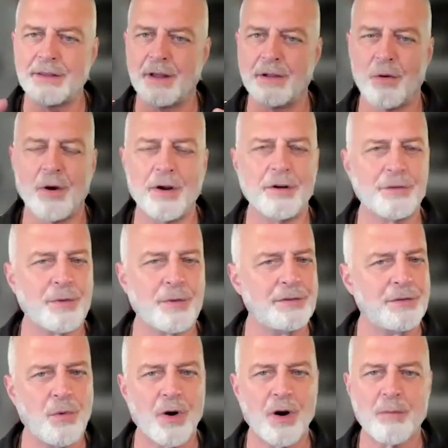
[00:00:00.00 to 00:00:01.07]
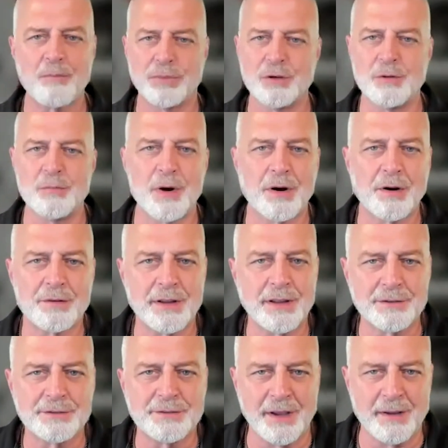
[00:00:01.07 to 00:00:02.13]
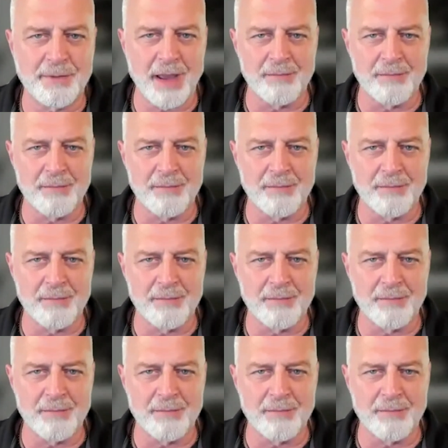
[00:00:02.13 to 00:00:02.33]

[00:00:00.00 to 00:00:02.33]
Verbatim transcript: The lawyers went to work. Bloomberg's legal team